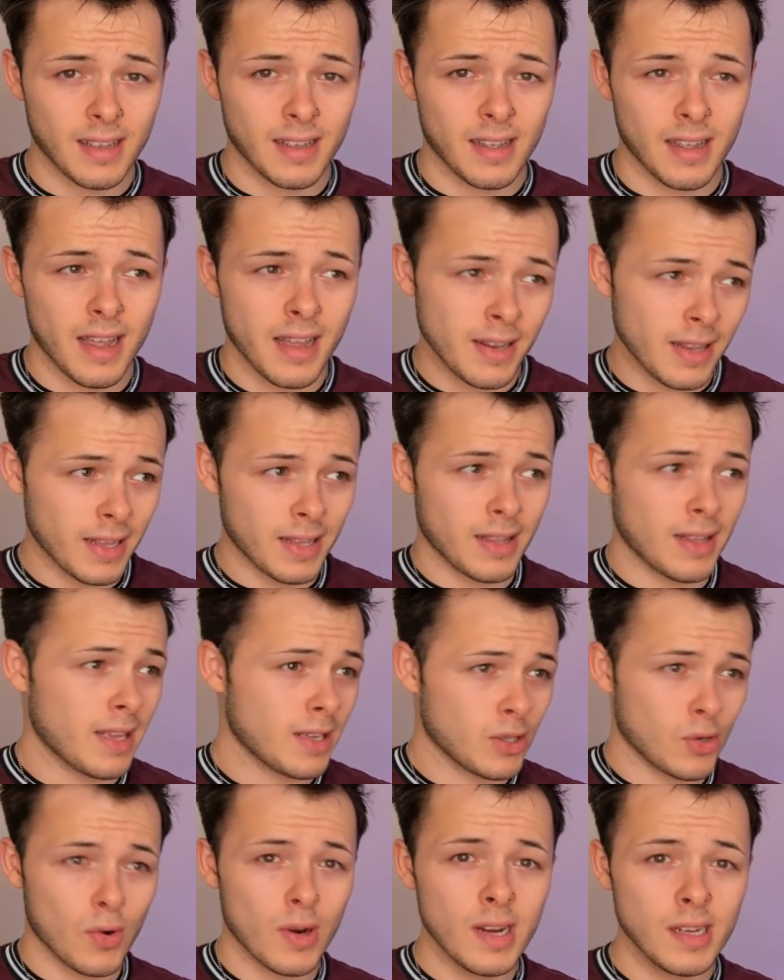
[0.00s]
And that's
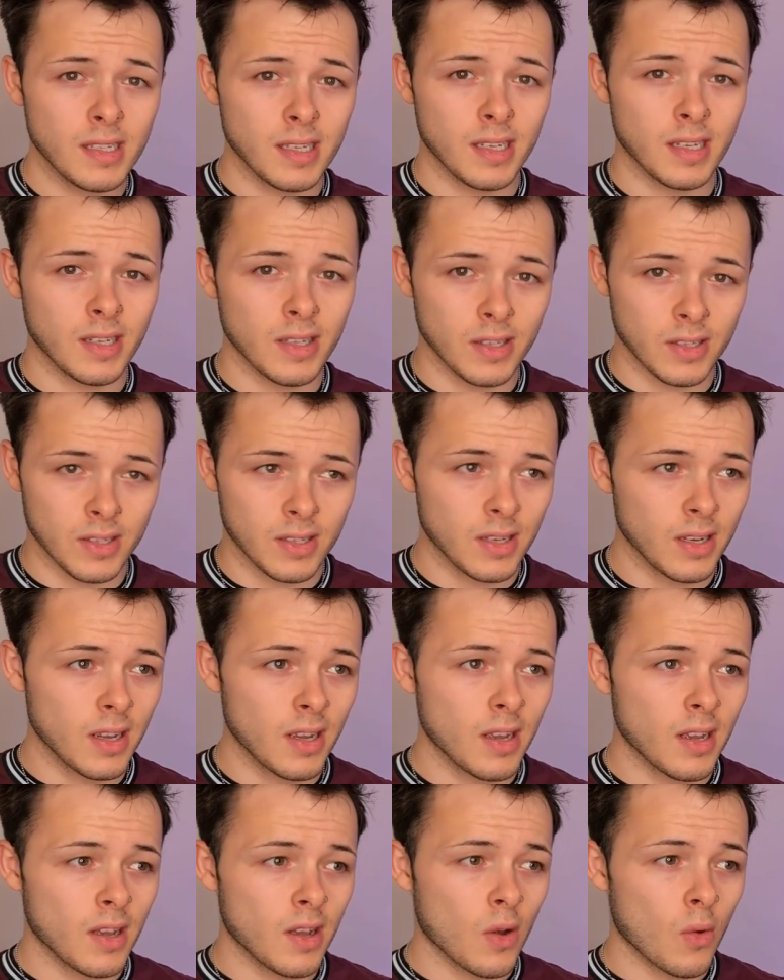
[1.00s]
crazy, because
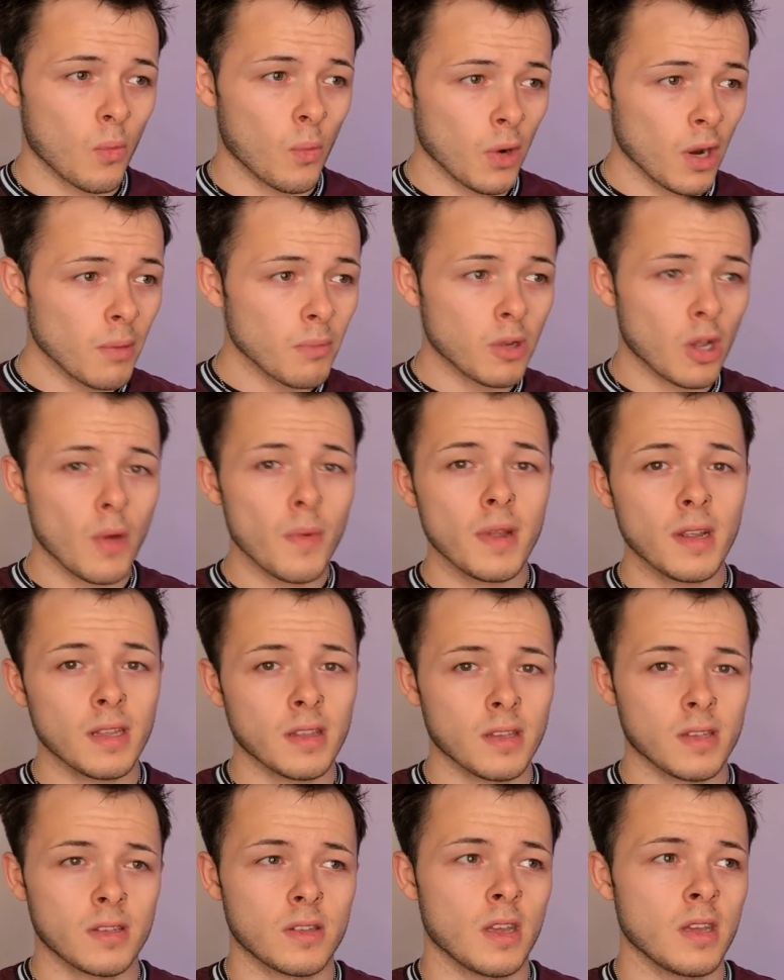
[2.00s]
when I'm going
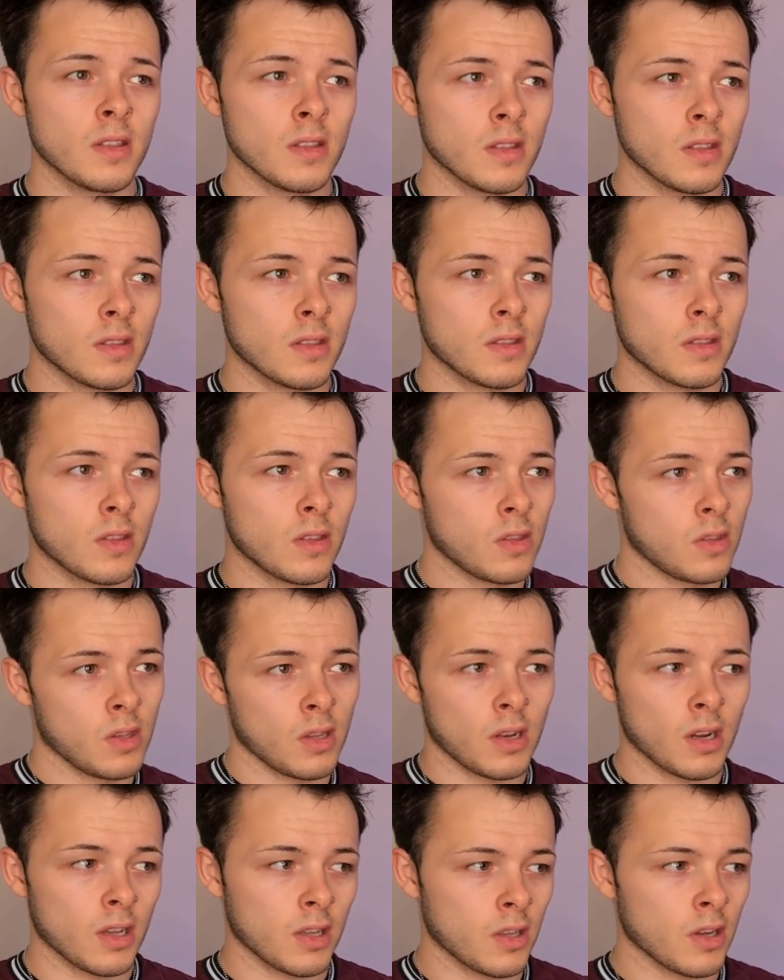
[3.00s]
in
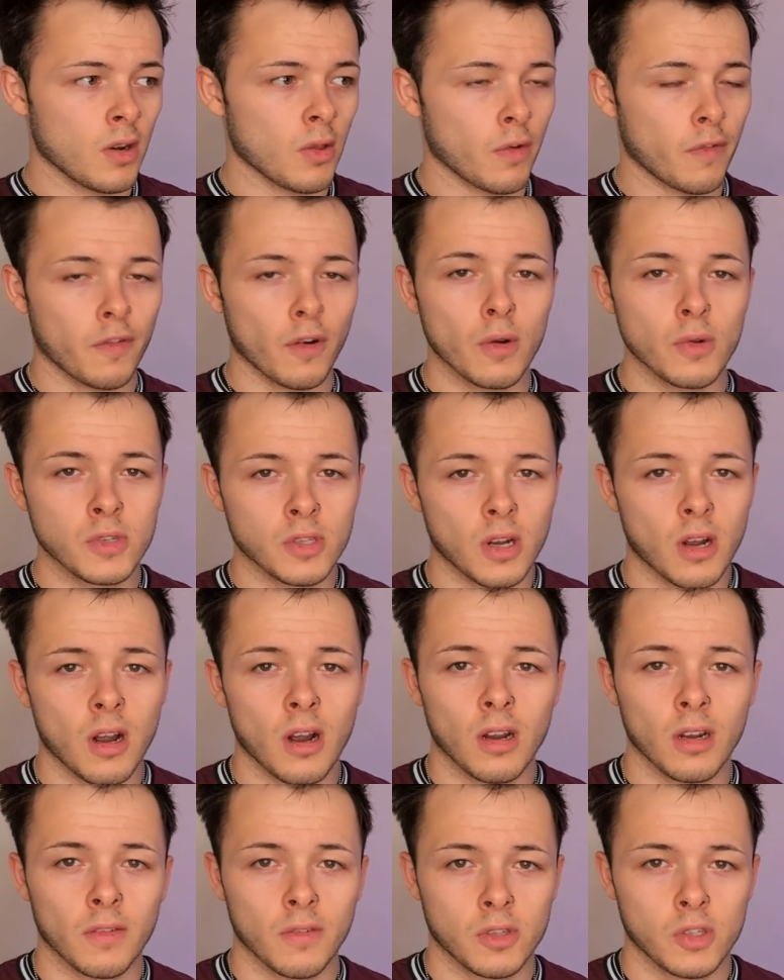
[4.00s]
the frozen aisle
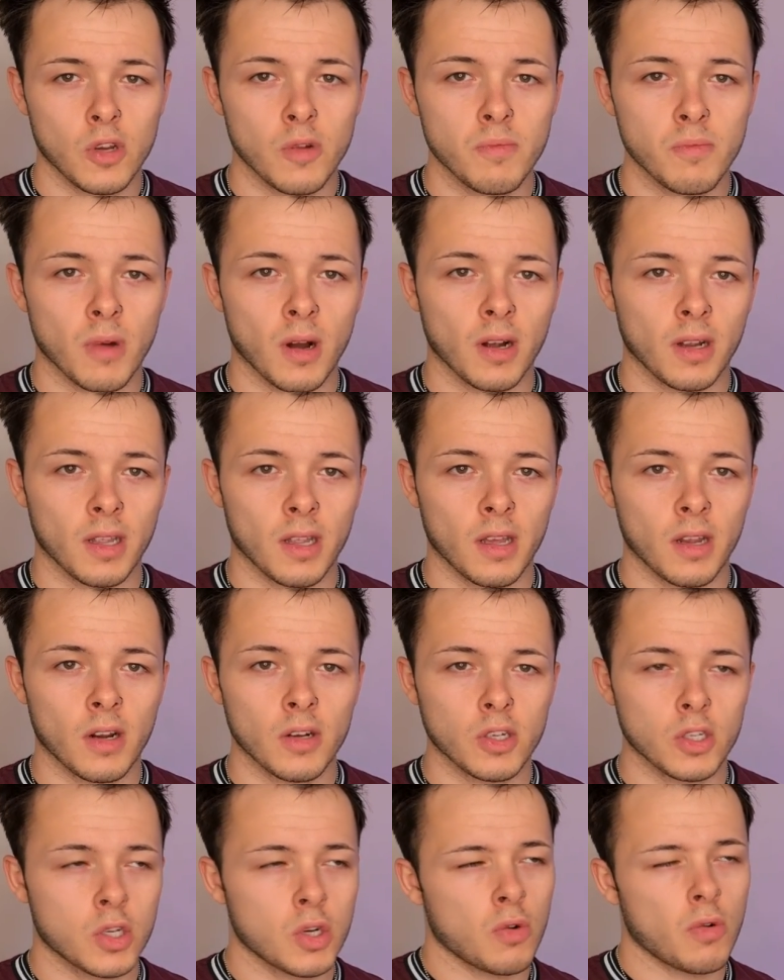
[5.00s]
of a supermarket and I
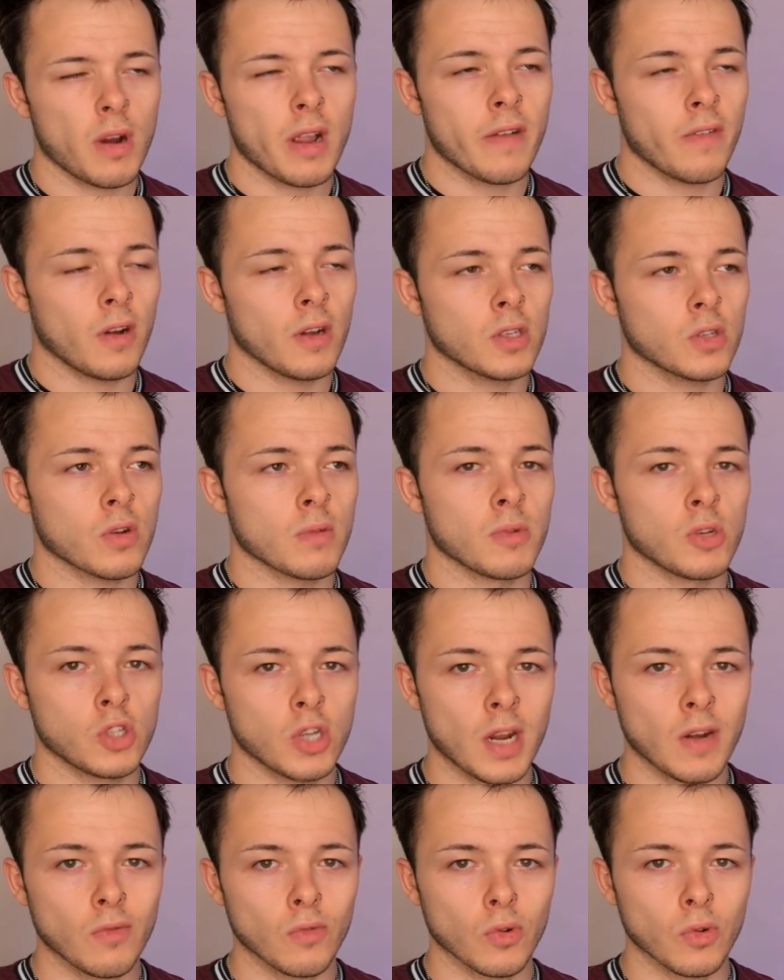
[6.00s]
just crave ice cream in
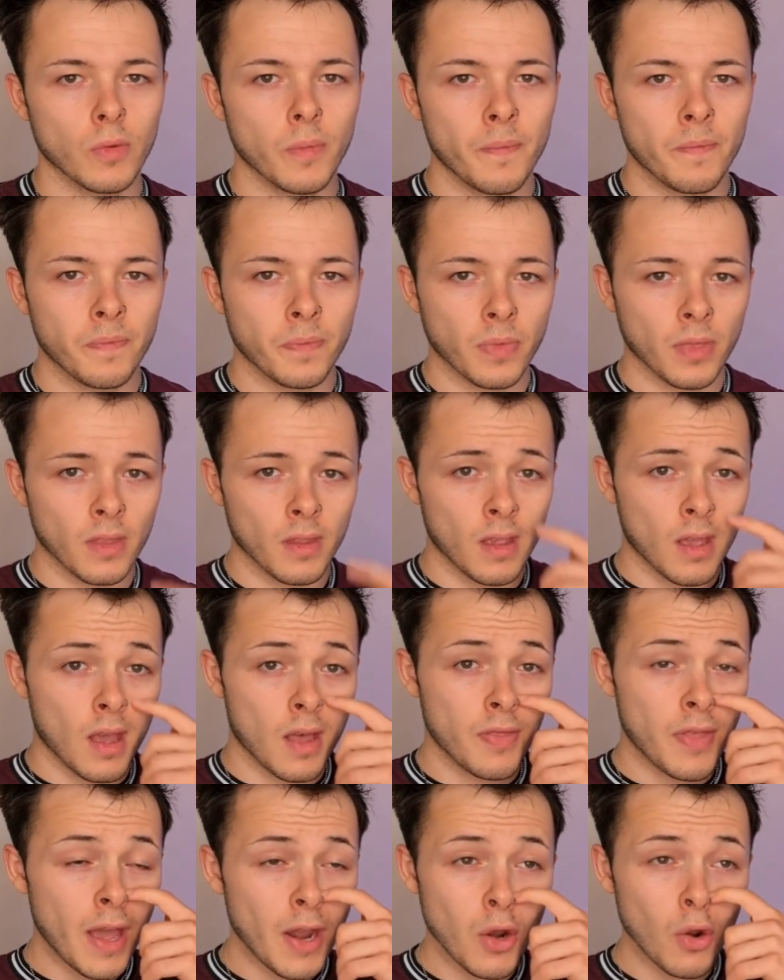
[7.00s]
general,
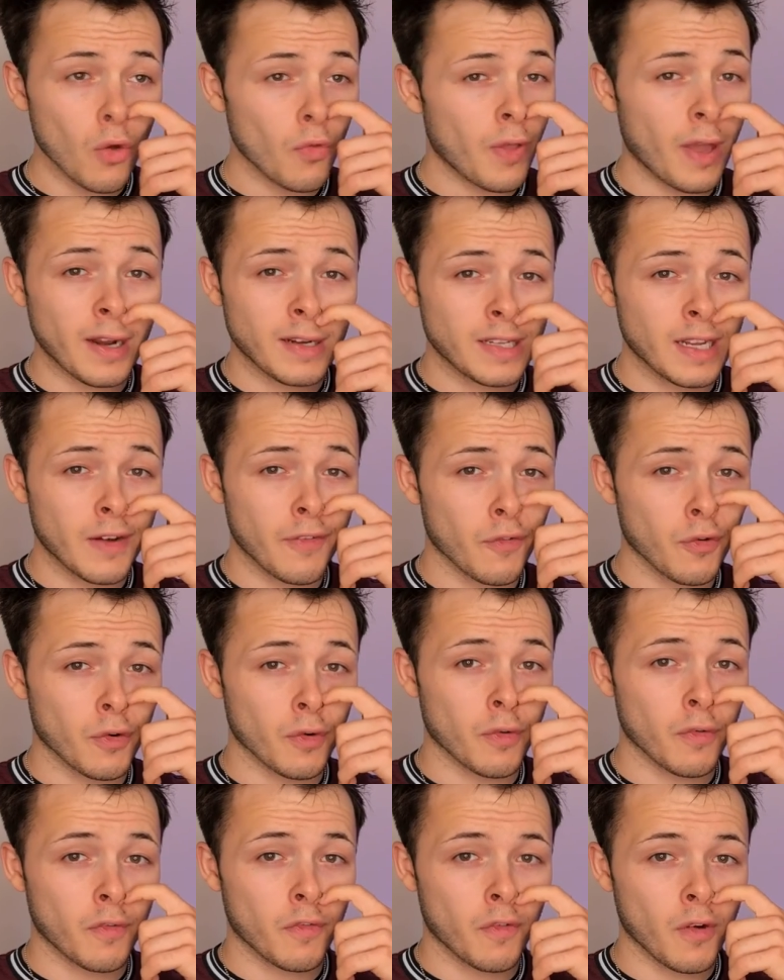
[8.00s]
they're not that
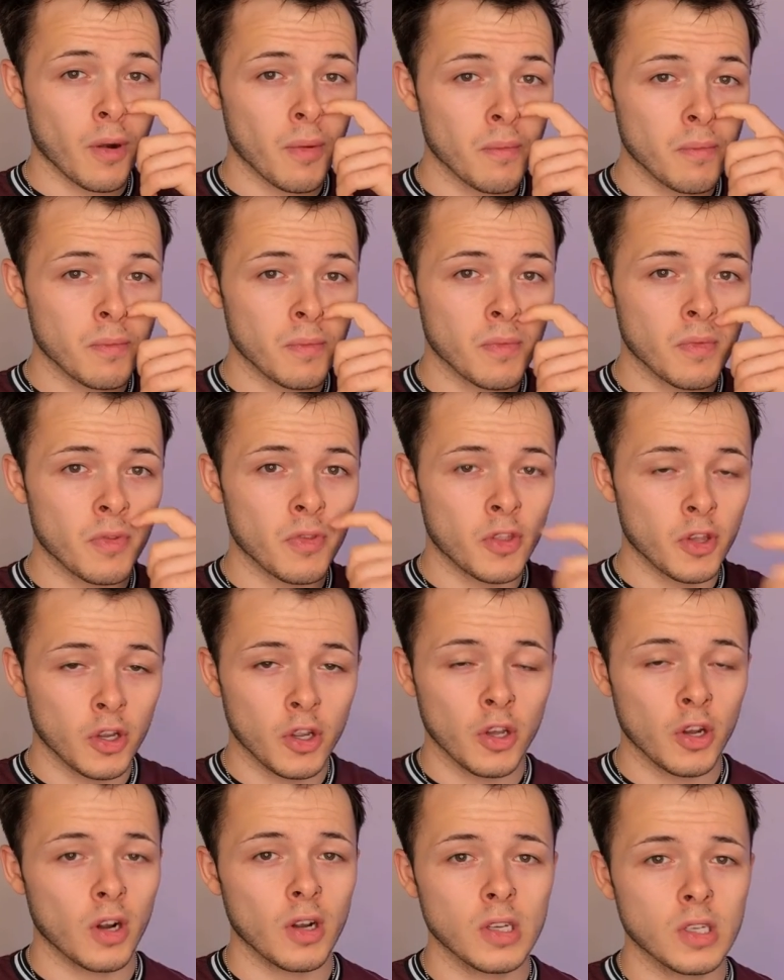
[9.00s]
different from the good
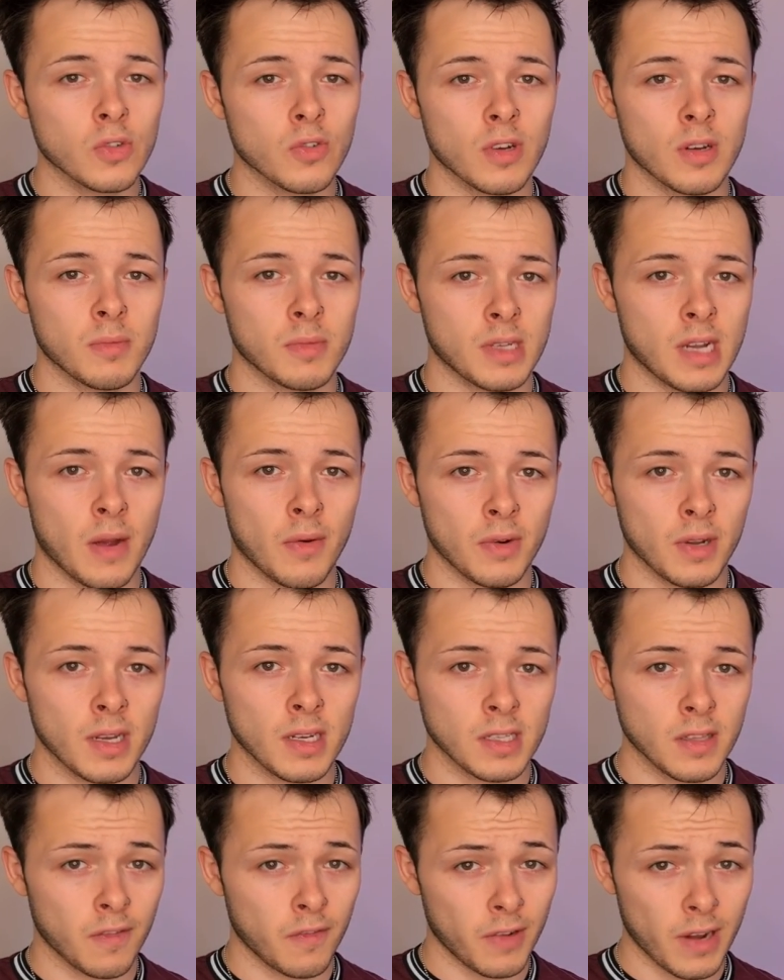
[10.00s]
ice creams nowadays. The
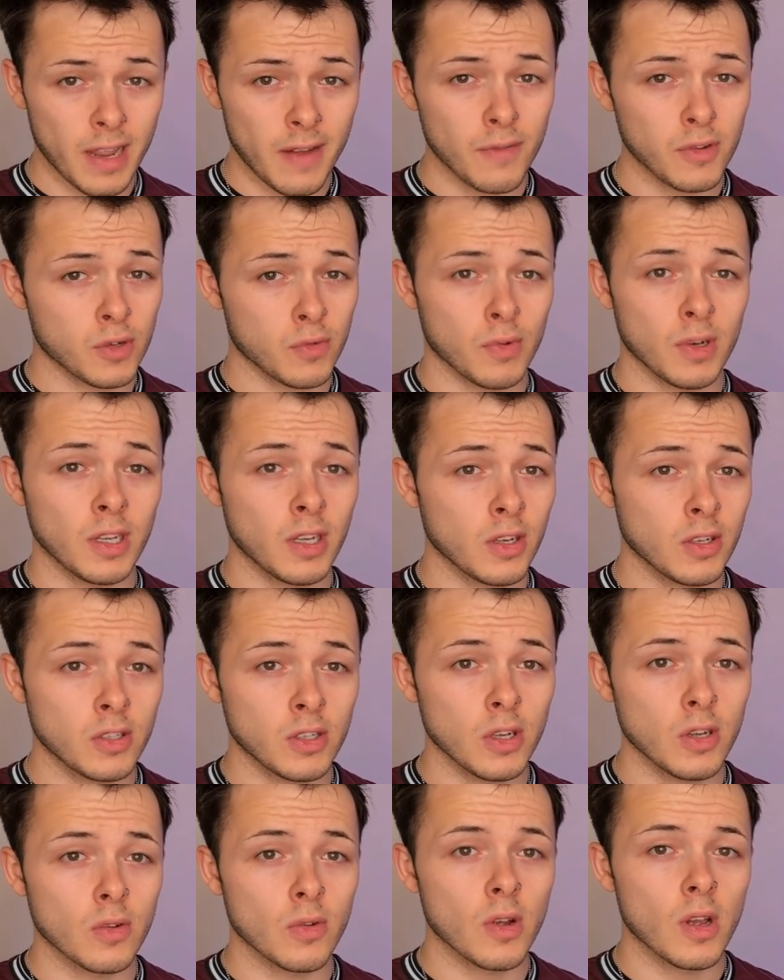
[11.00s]
flavors are really good
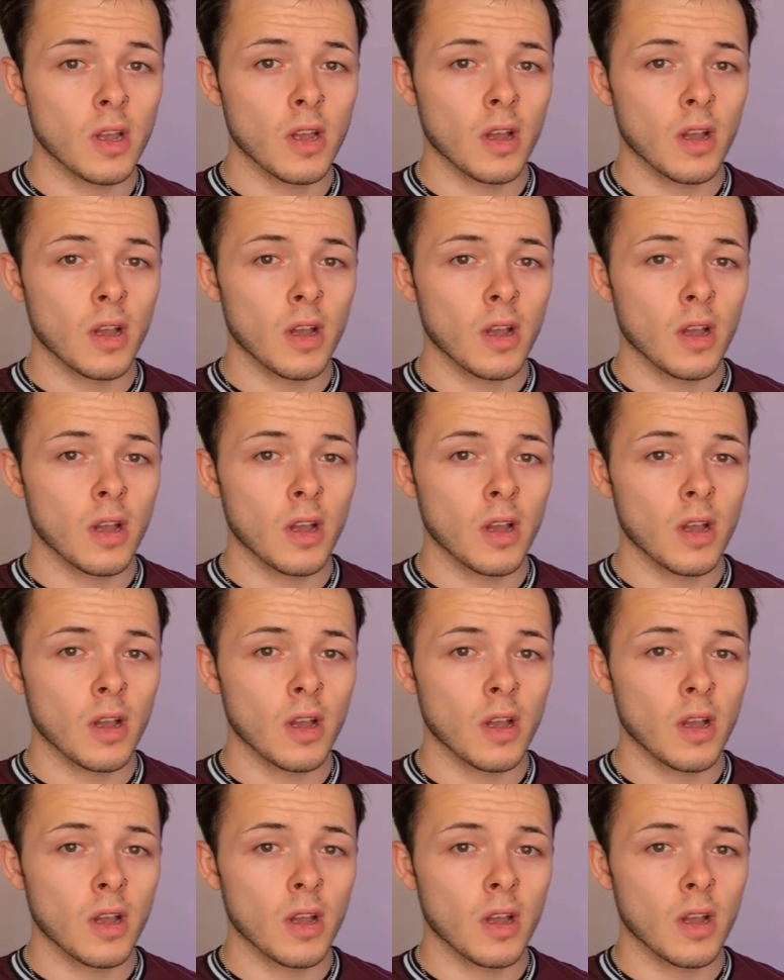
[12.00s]
too.